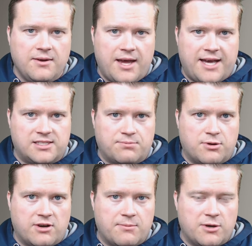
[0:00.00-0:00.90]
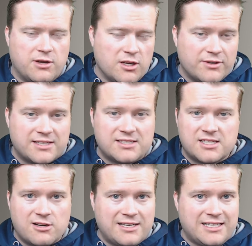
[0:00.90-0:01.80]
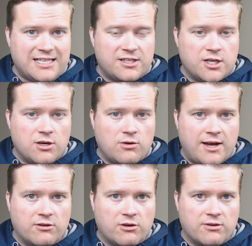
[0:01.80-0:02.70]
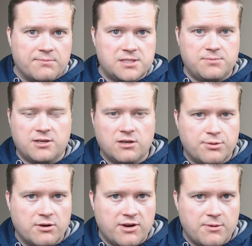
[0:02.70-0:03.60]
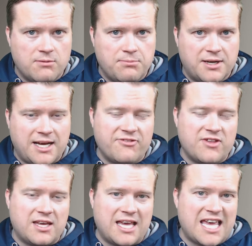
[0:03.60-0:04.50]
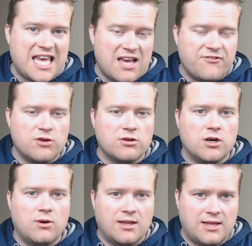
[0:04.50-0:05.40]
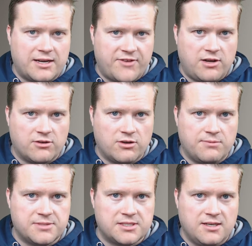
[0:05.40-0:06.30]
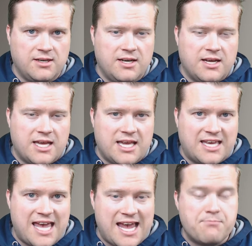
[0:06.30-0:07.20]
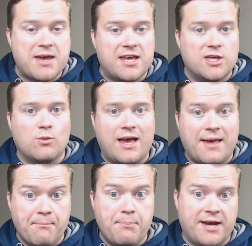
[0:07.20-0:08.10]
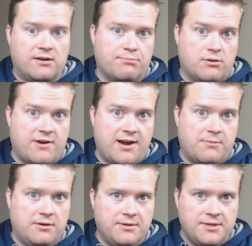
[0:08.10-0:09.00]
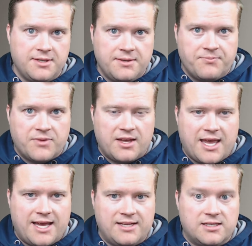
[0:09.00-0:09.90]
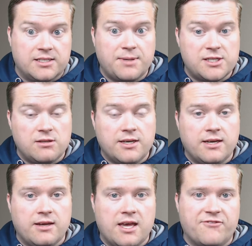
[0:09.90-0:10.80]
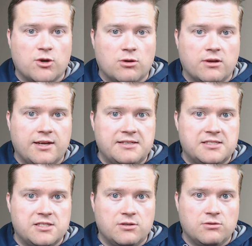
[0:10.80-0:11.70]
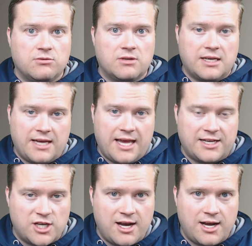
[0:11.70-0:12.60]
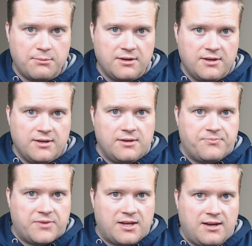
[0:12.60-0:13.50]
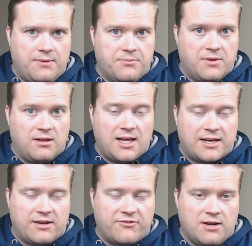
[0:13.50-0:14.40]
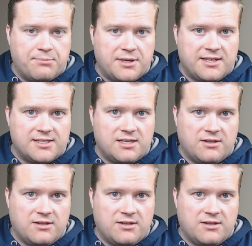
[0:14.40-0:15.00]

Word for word: as a programmer. You don't necessarily need to know algorithms to be a good programmer, but I think if you know a lot of algorithms, it can make you a better programmer. And especially if you're looking to get a job, um, a lot of companies